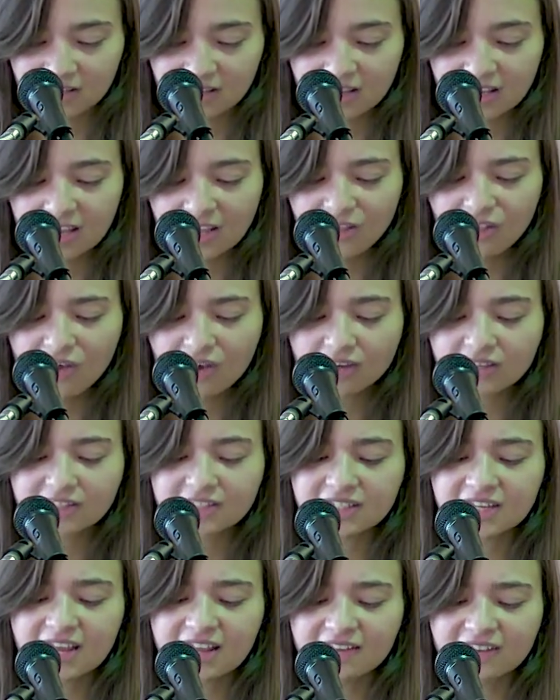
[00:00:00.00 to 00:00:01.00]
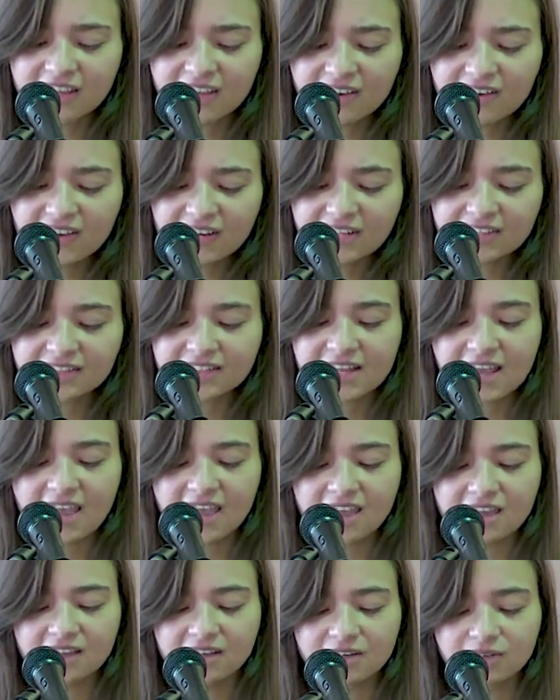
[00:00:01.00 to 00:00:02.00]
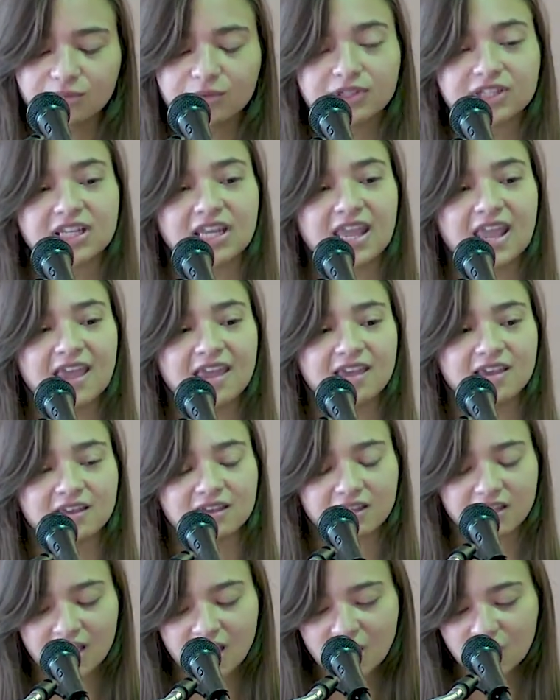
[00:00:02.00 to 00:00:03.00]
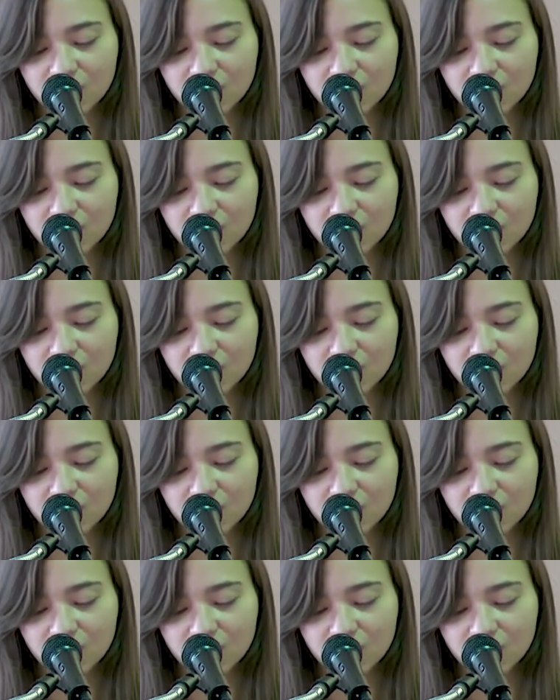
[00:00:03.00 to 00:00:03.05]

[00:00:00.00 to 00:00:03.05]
He looked, and there at his head was a cake